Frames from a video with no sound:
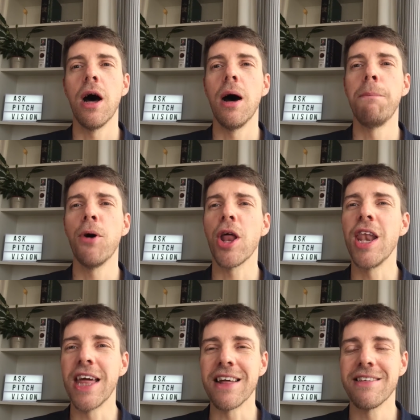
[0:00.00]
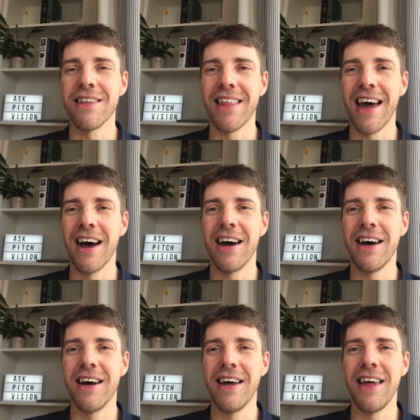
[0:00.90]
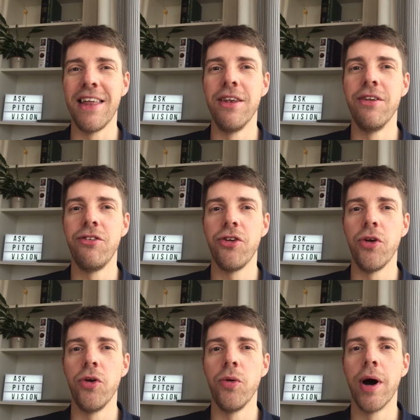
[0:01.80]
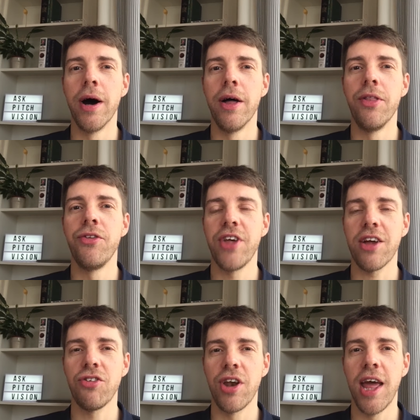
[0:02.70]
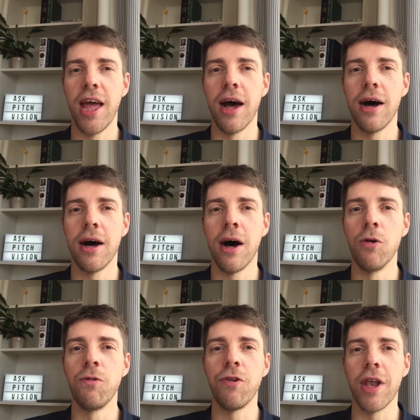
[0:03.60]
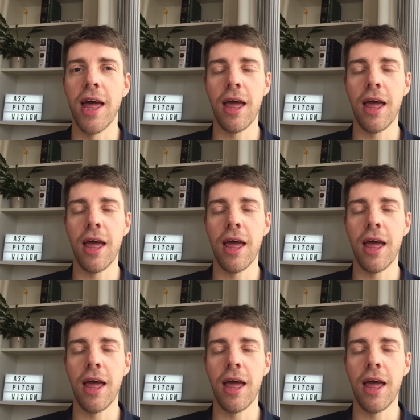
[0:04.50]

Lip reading: put a link to that into the section here, hopefully.